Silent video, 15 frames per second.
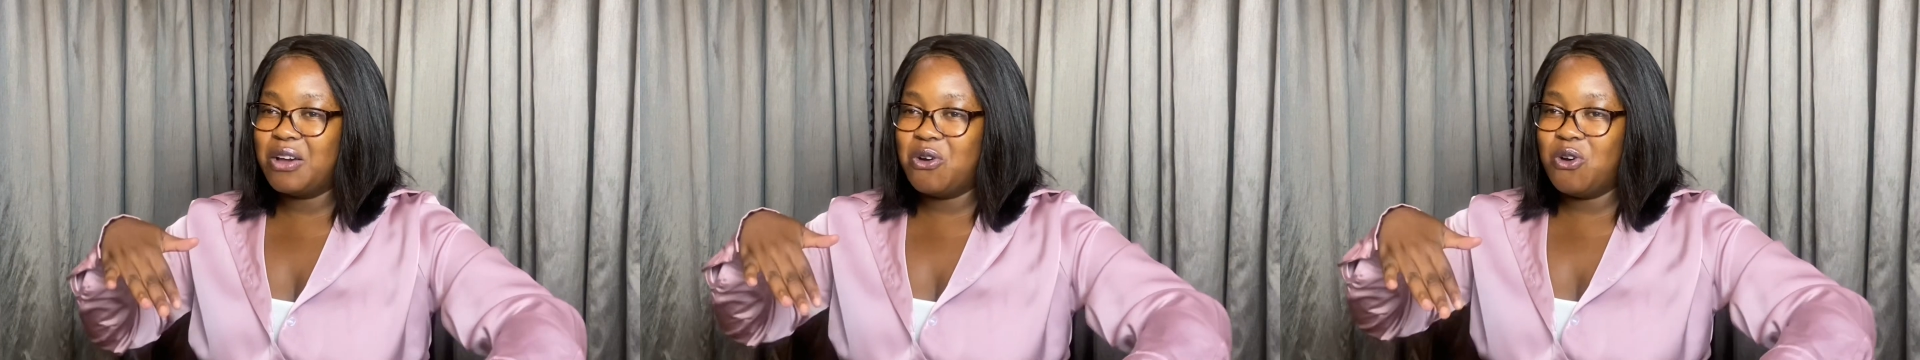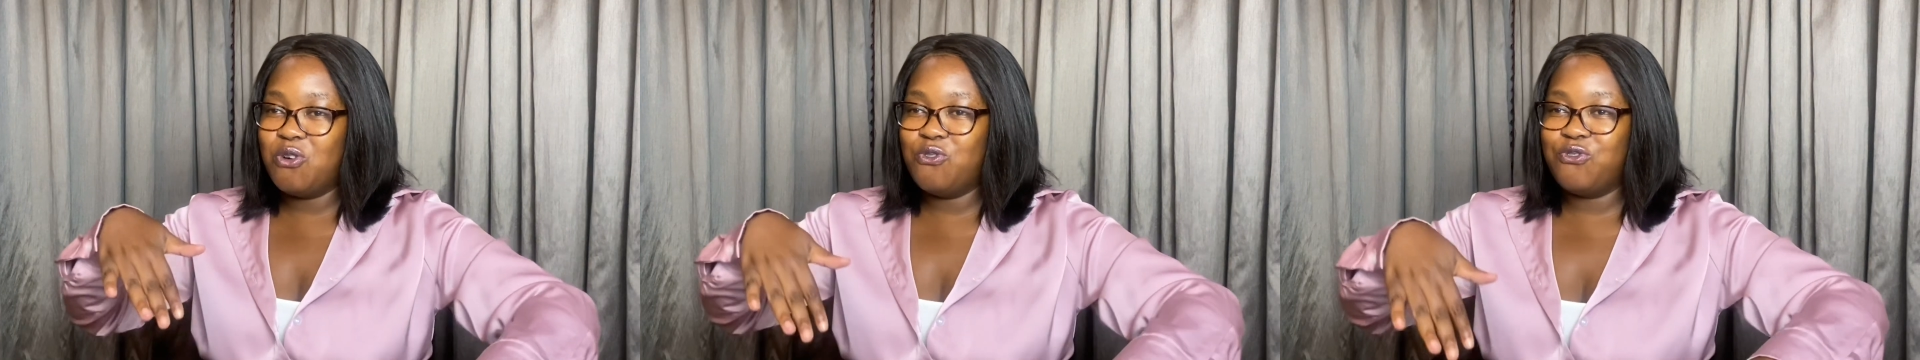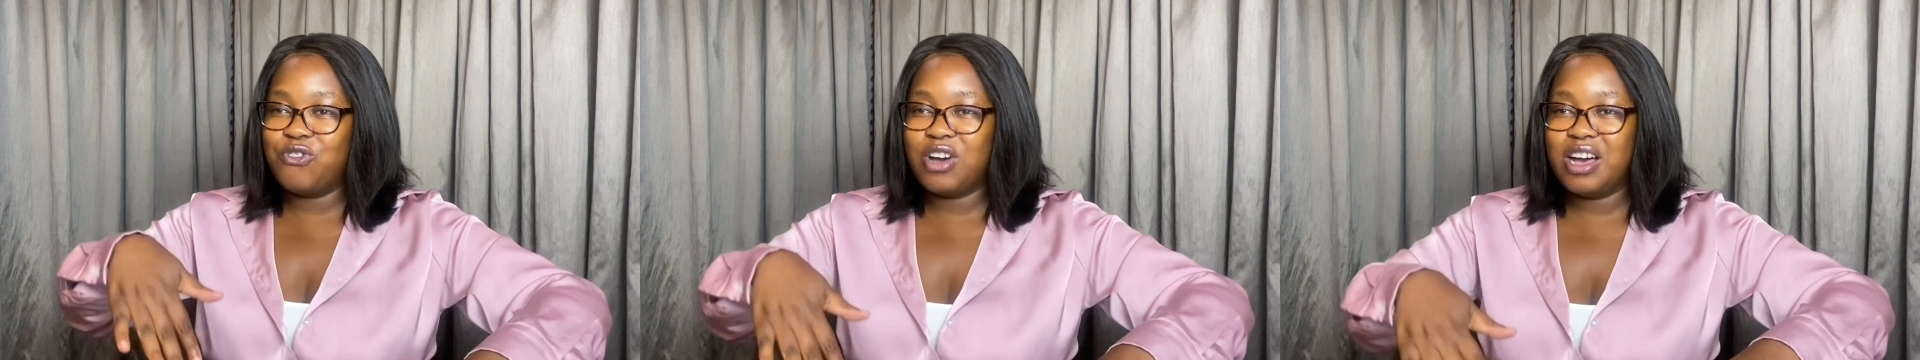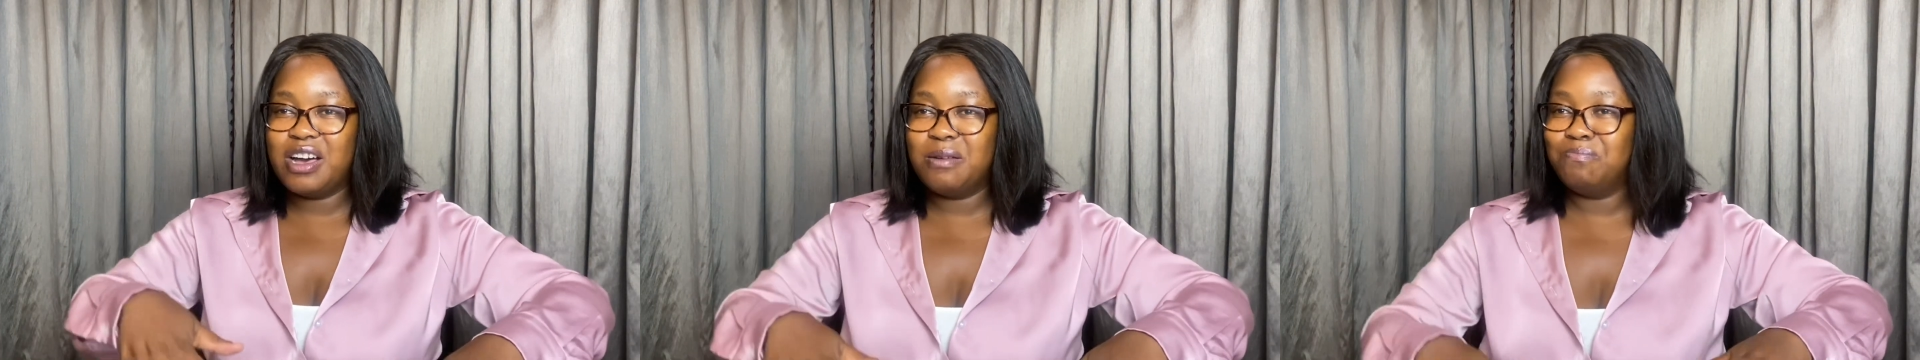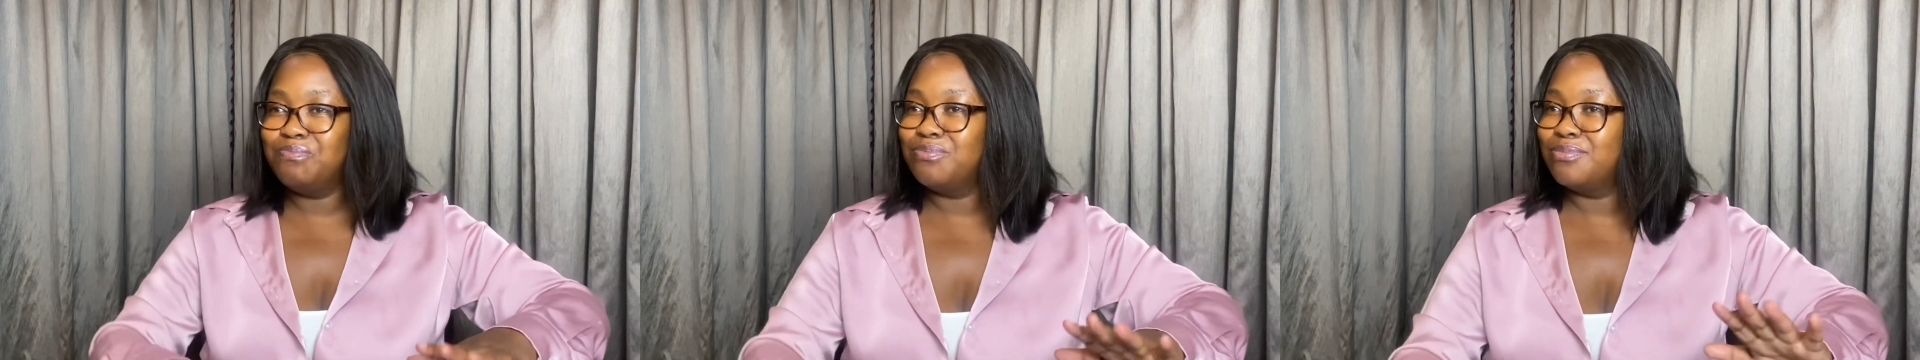over,
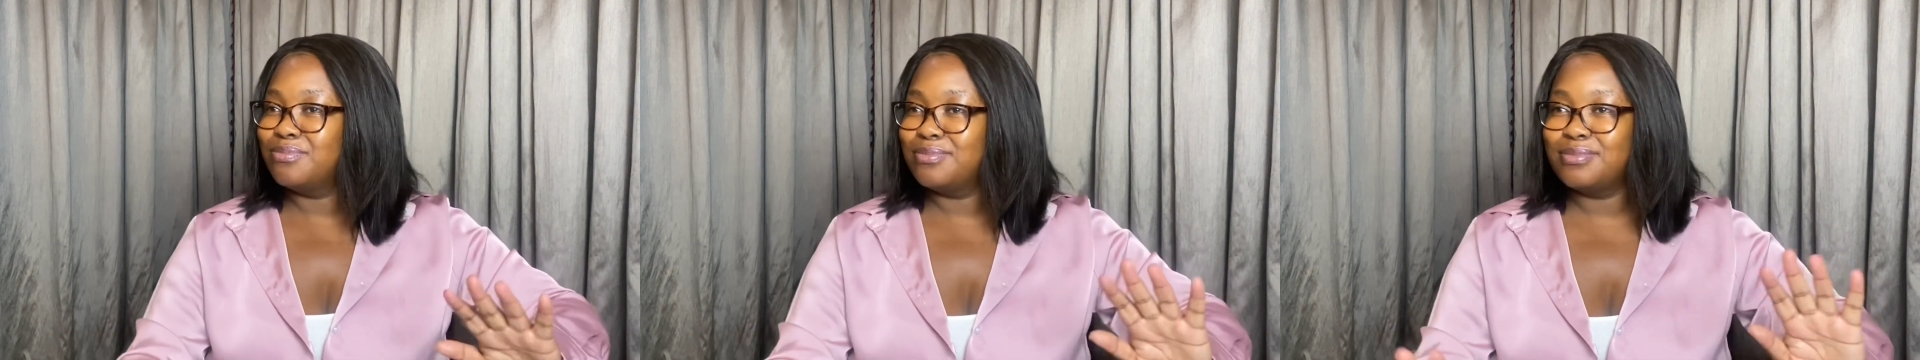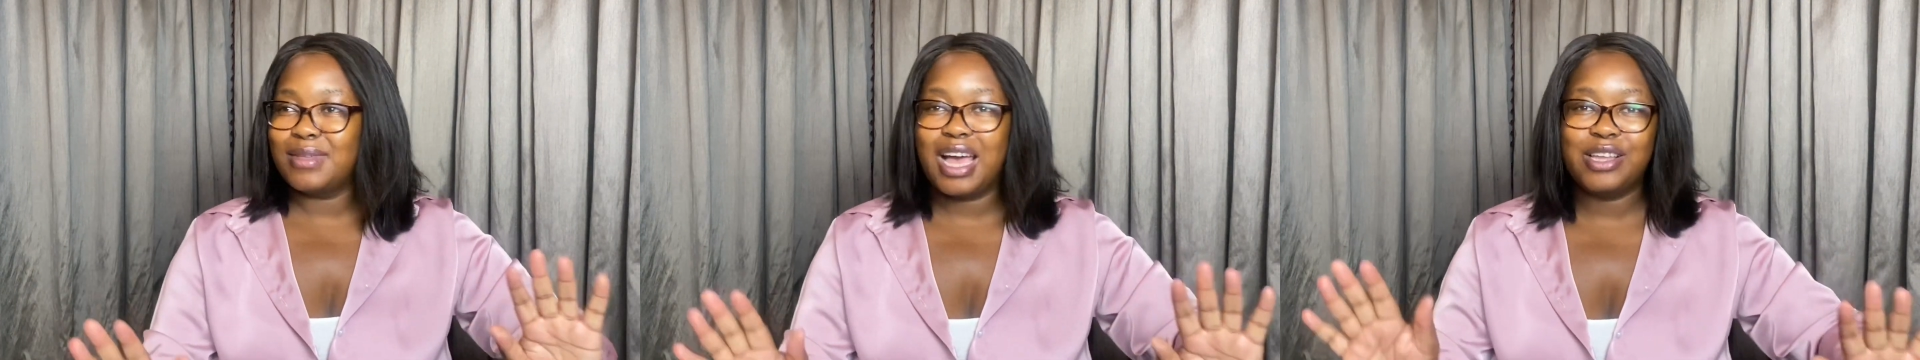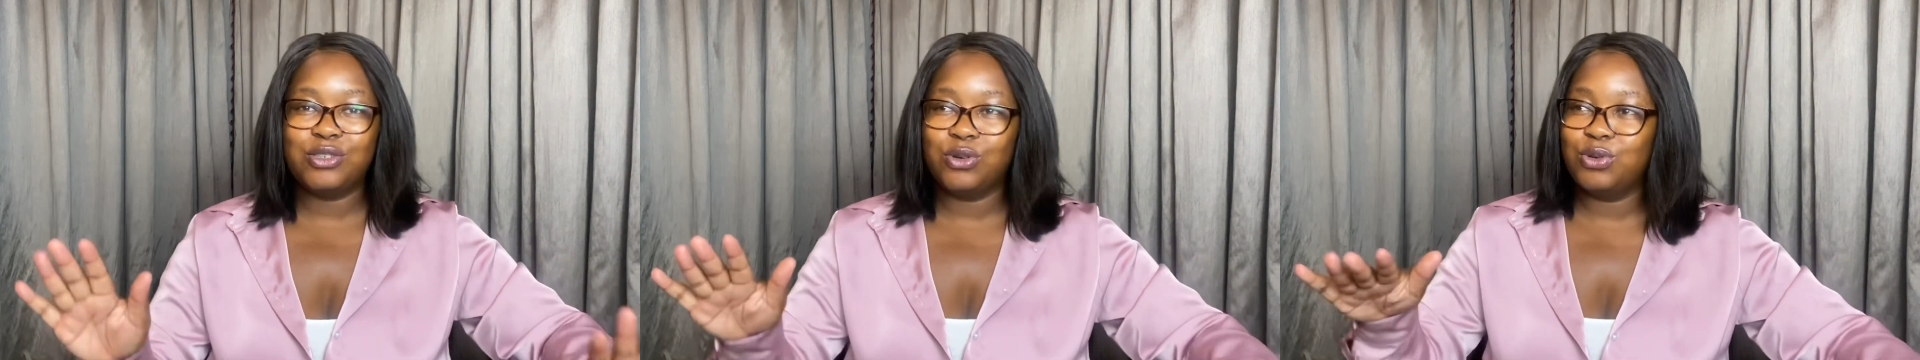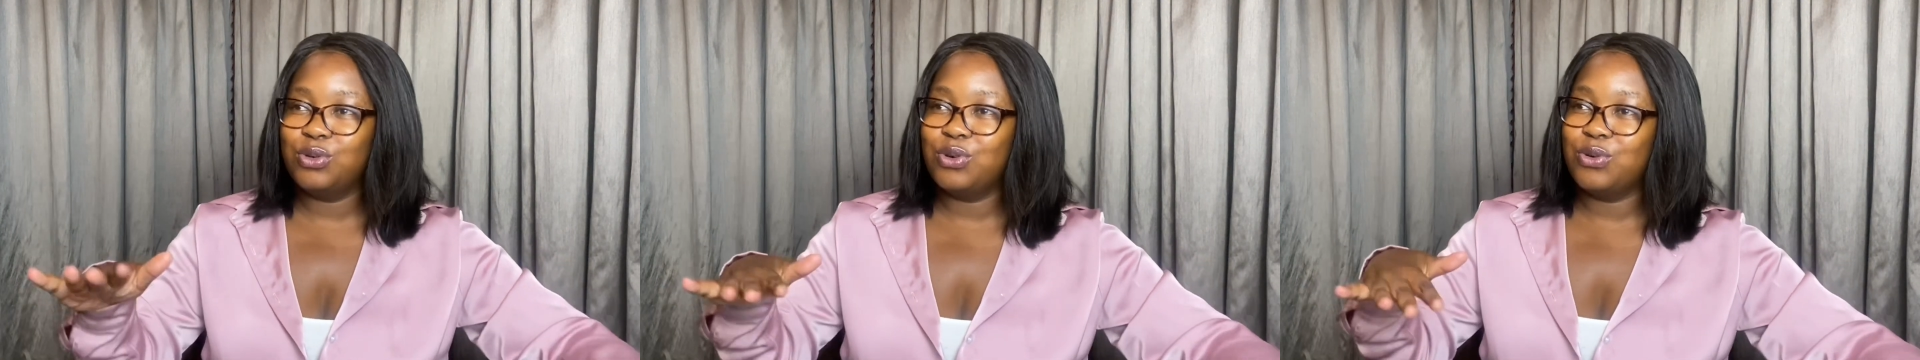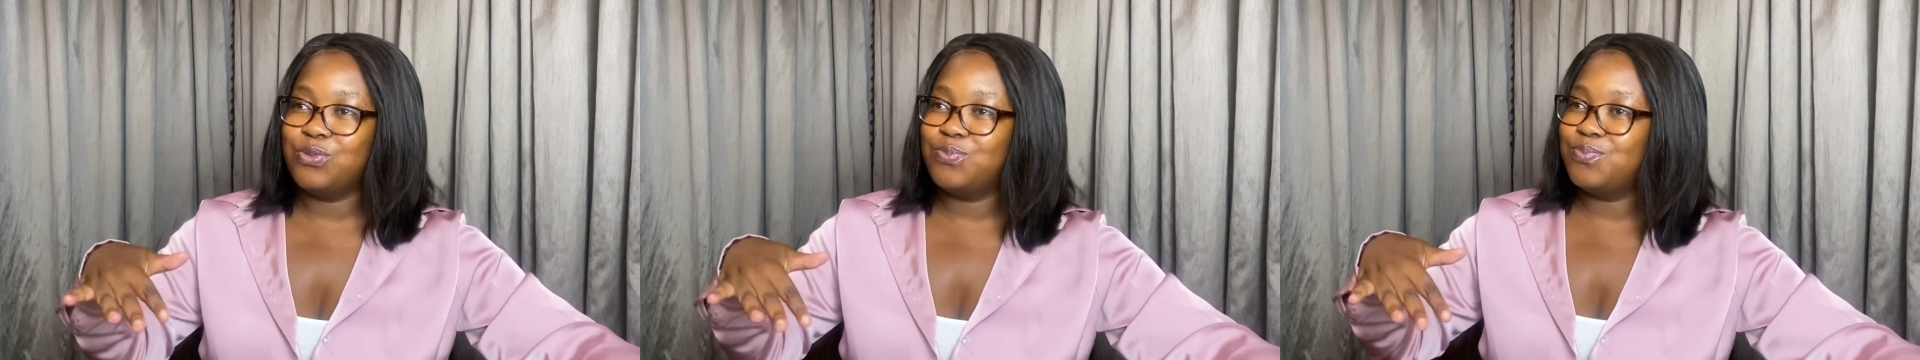I don't know,